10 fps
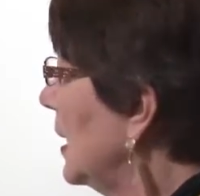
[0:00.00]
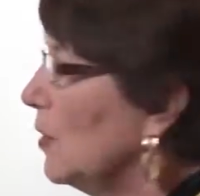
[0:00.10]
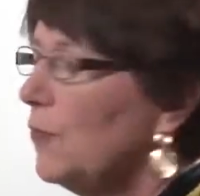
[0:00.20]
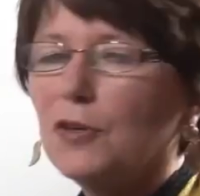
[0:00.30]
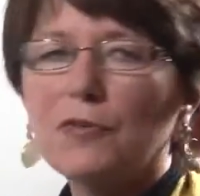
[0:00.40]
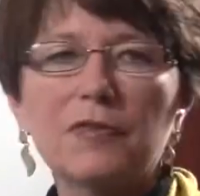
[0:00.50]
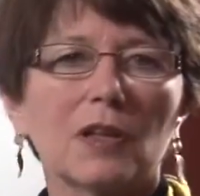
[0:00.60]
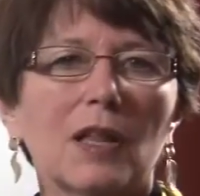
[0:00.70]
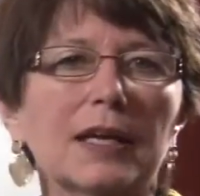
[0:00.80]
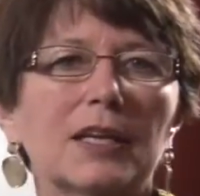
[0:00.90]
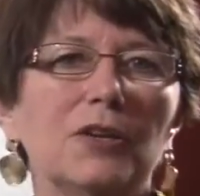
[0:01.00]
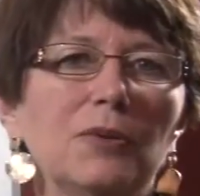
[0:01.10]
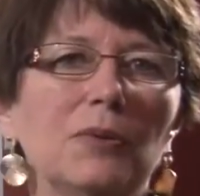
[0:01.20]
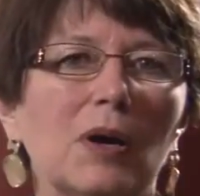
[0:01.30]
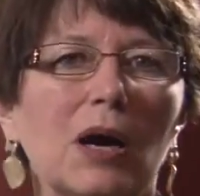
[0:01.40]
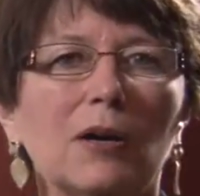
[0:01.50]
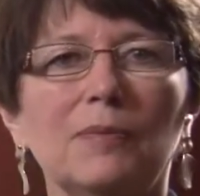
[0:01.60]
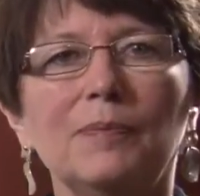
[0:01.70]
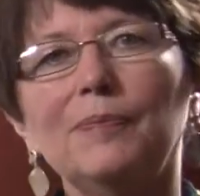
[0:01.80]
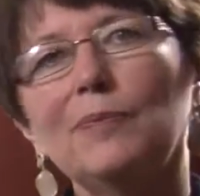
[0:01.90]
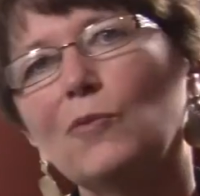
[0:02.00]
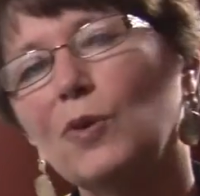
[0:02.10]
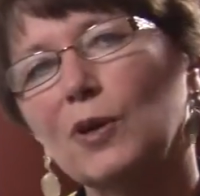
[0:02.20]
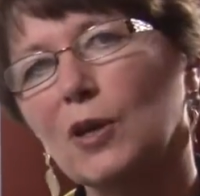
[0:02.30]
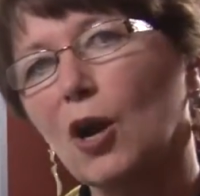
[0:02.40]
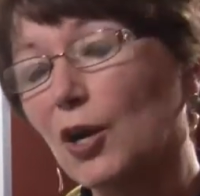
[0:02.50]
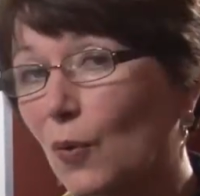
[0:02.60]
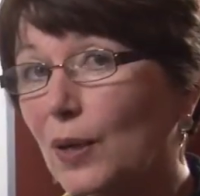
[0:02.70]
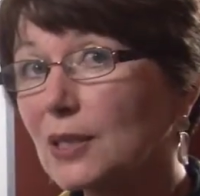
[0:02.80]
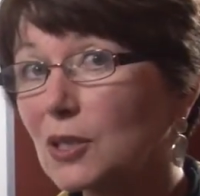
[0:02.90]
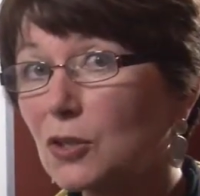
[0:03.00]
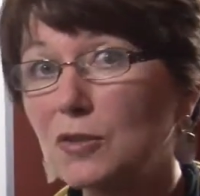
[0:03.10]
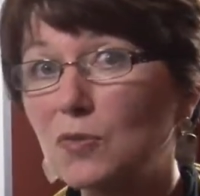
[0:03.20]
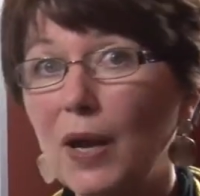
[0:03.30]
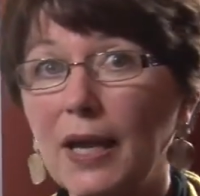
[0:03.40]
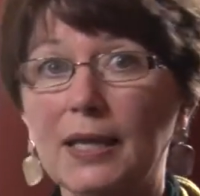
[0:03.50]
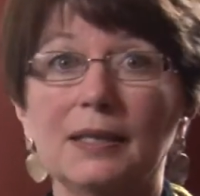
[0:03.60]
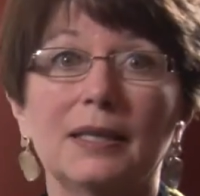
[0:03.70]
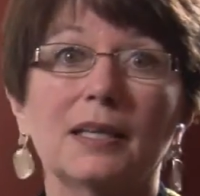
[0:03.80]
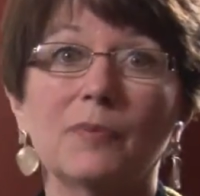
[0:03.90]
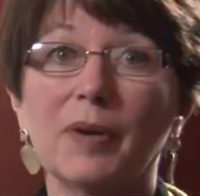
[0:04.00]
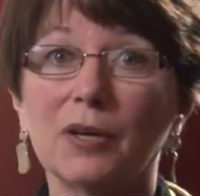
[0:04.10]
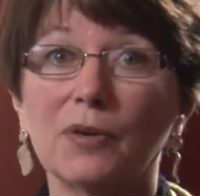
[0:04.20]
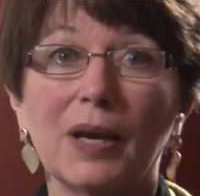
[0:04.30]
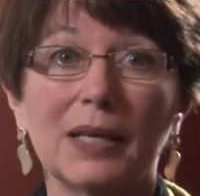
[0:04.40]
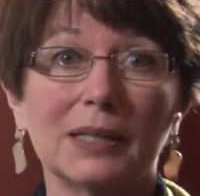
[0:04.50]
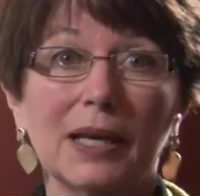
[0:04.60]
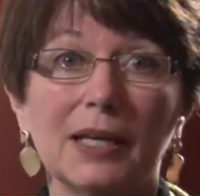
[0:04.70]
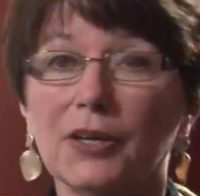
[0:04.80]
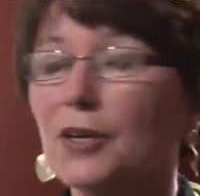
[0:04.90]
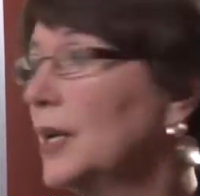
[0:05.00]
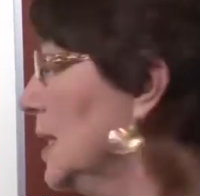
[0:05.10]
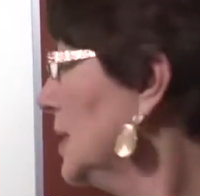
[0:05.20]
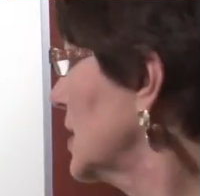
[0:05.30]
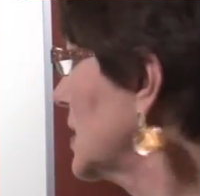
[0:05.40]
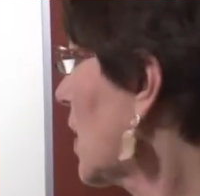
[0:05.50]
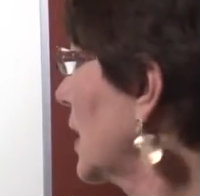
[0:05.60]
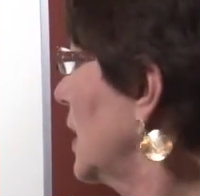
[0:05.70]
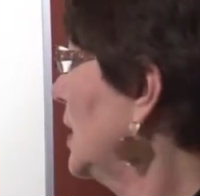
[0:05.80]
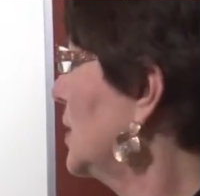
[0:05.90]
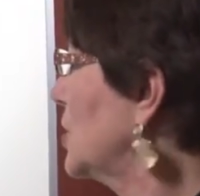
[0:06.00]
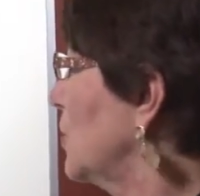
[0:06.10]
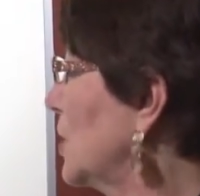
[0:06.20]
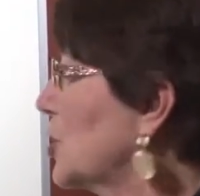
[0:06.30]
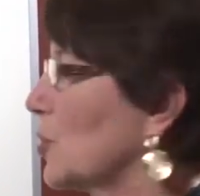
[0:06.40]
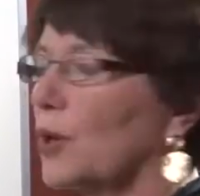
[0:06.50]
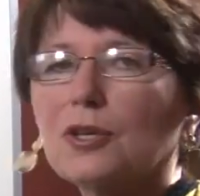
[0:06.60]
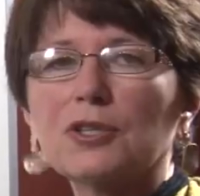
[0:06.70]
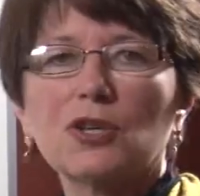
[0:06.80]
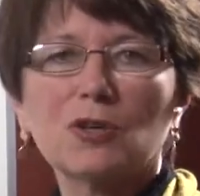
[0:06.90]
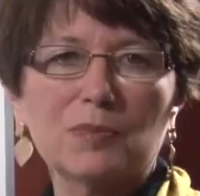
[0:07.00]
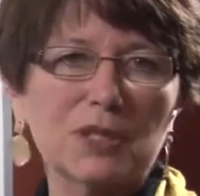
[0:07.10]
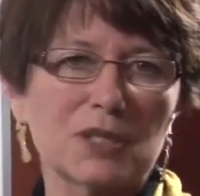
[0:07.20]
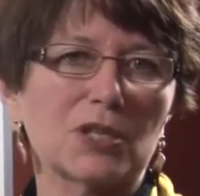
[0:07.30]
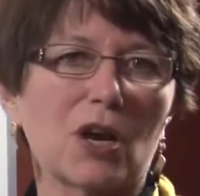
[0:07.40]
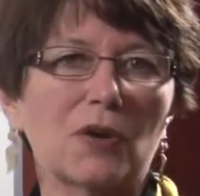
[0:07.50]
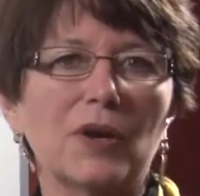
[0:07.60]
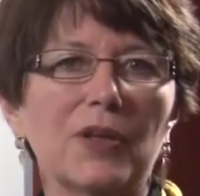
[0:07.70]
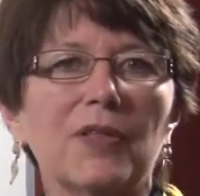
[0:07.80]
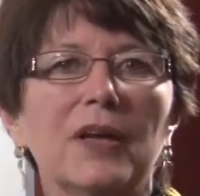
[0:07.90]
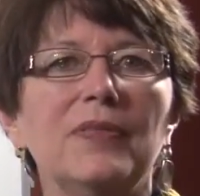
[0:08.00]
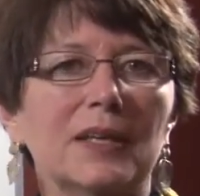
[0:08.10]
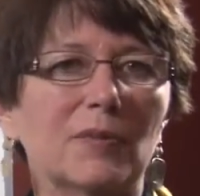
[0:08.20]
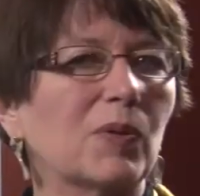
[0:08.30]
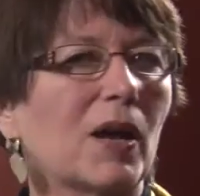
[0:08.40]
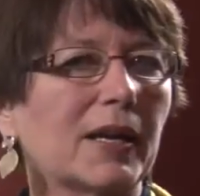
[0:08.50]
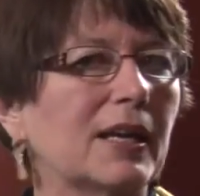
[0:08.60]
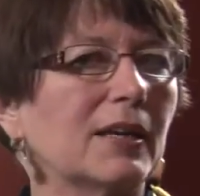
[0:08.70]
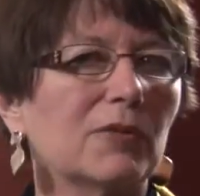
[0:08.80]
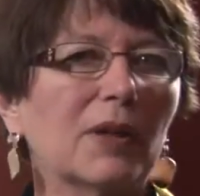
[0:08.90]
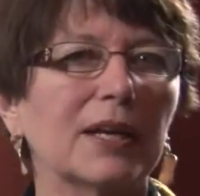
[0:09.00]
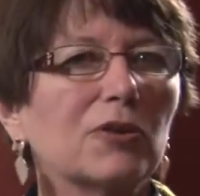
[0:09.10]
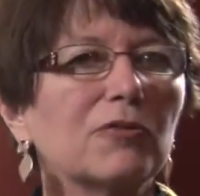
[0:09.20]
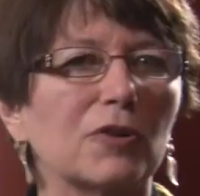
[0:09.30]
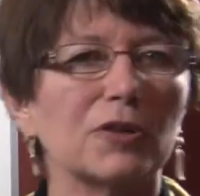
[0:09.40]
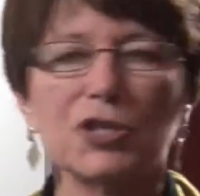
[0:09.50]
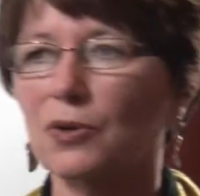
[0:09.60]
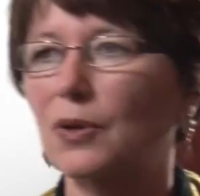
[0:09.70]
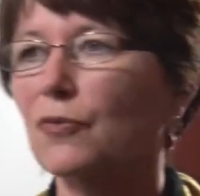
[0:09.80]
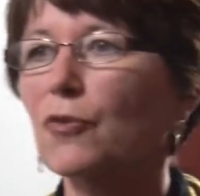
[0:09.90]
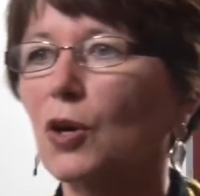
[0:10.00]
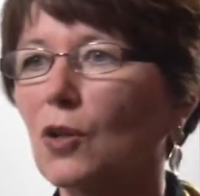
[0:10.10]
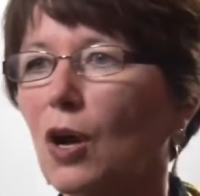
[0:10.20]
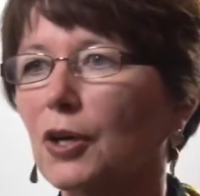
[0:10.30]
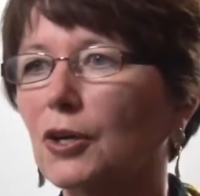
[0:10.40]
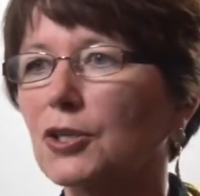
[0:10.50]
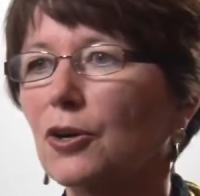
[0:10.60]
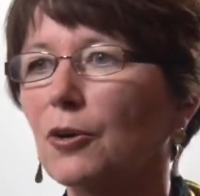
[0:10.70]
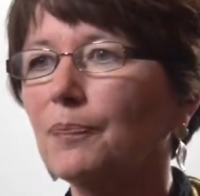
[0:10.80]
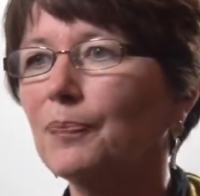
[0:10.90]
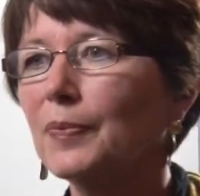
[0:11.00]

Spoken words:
If you feel like you are going to lose weight and get a better rate later, just lock it into a shorter term to start with, and then apply again later for a longer term.